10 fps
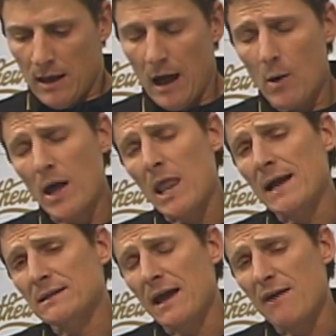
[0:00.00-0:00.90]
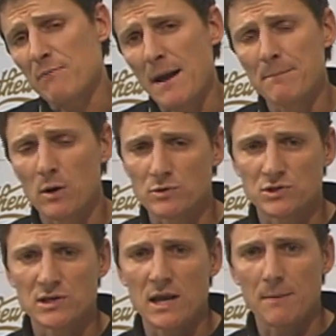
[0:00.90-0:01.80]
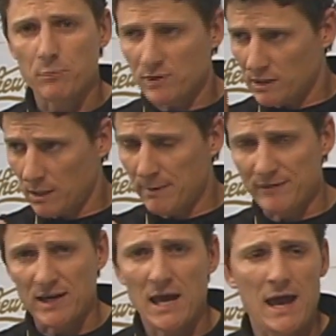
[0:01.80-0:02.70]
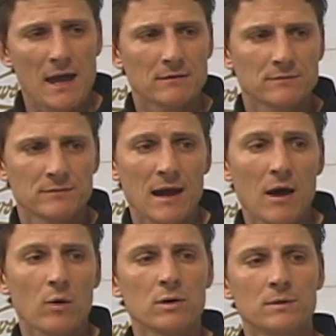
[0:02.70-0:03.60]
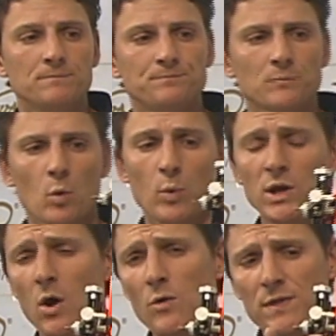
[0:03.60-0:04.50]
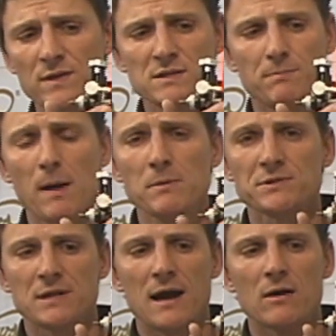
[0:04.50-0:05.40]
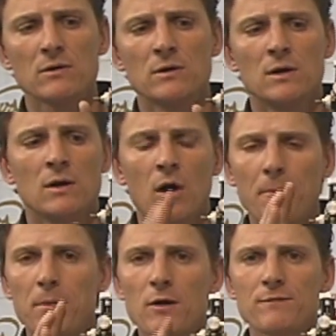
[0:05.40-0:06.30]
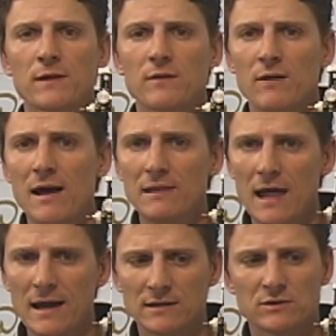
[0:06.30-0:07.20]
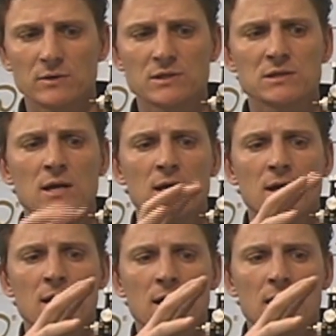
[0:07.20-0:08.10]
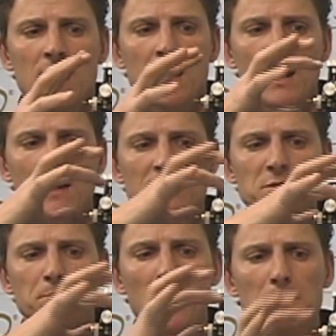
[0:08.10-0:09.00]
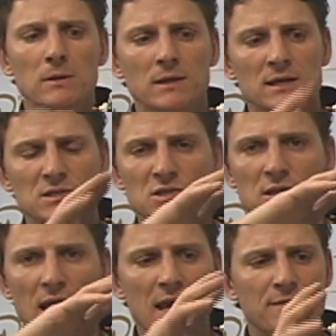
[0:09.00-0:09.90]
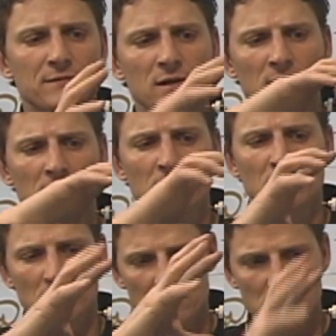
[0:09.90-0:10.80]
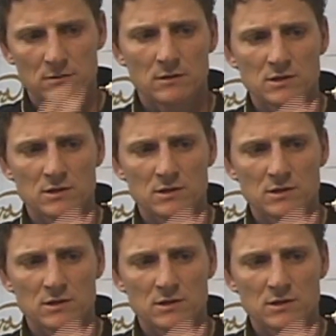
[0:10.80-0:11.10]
I like to have my bows set up with a little bit of a cant. Now, we know that these bubbles now are perfect. They're not lying to us. And this bubble is slaved to